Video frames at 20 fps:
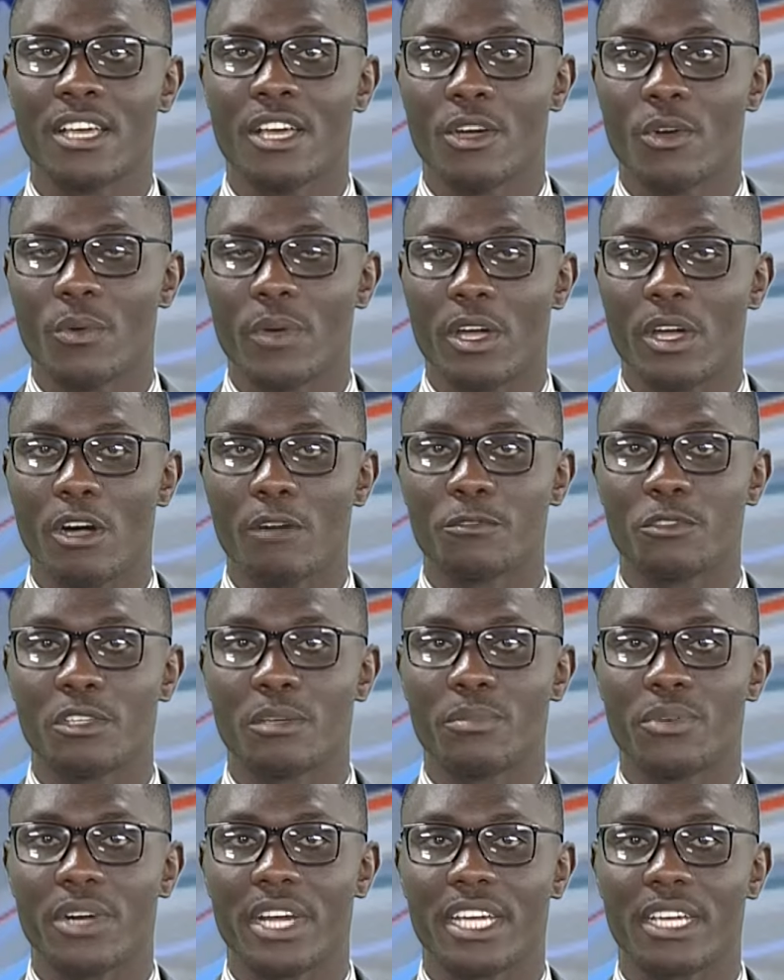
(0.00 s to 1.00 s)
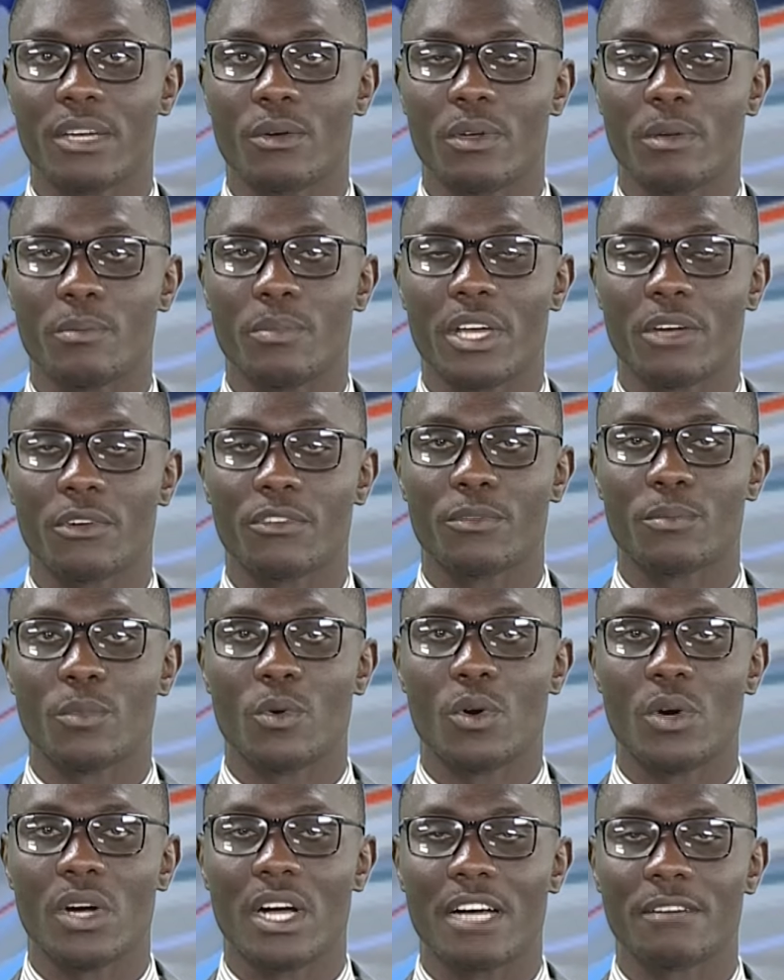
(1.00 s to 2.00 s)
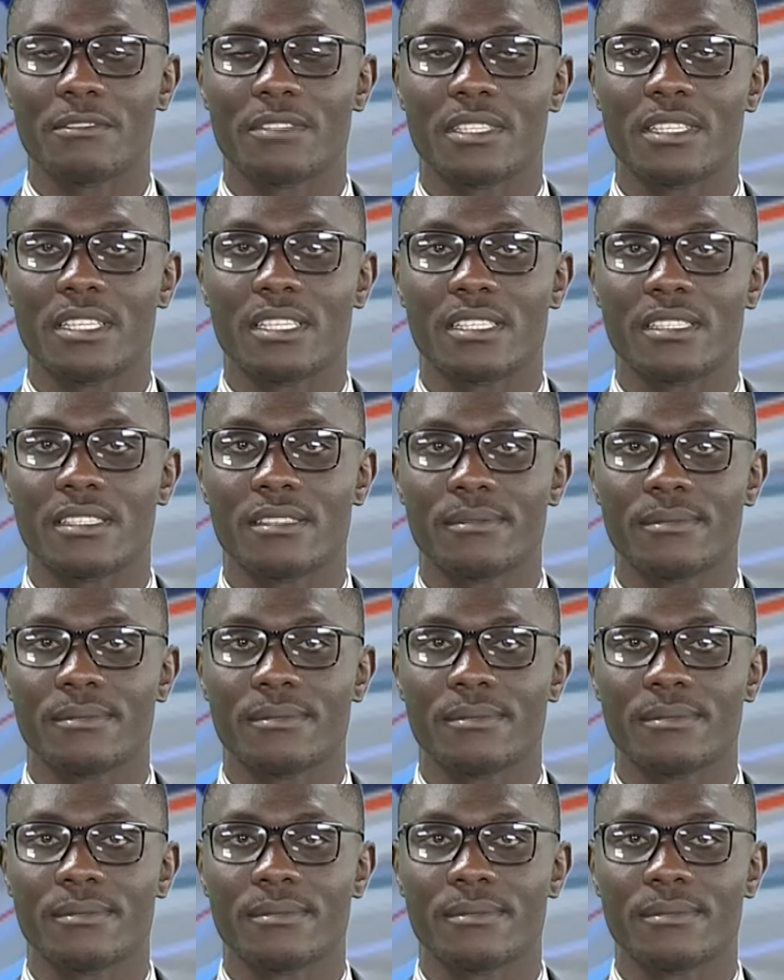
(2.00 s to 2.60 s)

We're to a break. We're back with more after this.